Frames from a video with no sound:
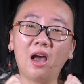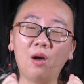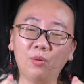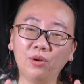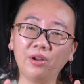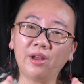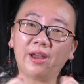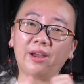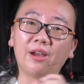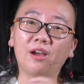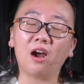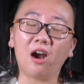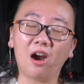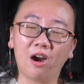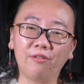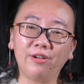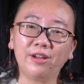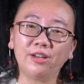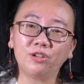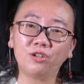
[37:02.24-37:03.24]
I want to
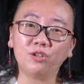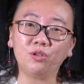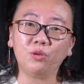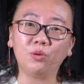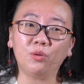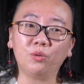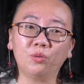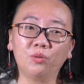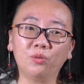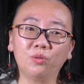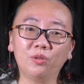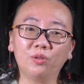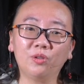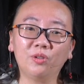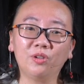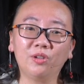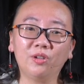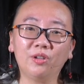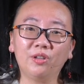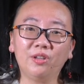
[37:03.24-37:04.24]
encourage you,
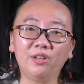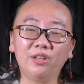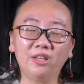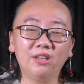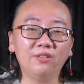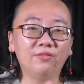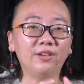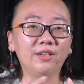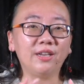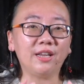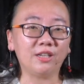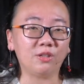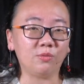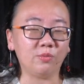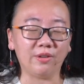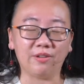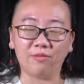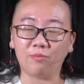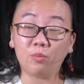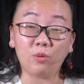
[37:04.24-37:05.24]
even
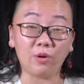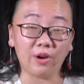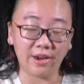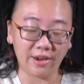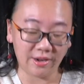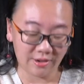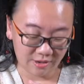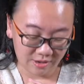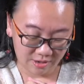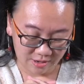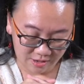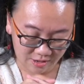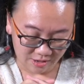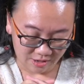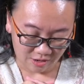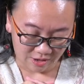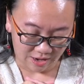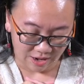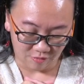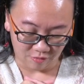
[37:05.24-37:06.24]
as we have prayed
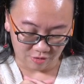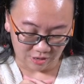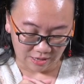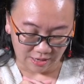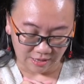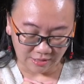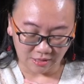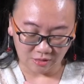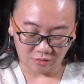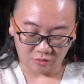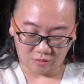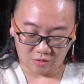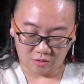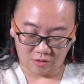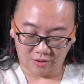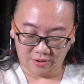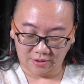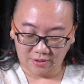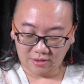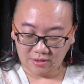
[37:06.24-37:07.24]
and released it to
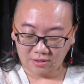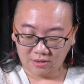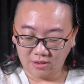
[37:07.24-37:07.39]
God,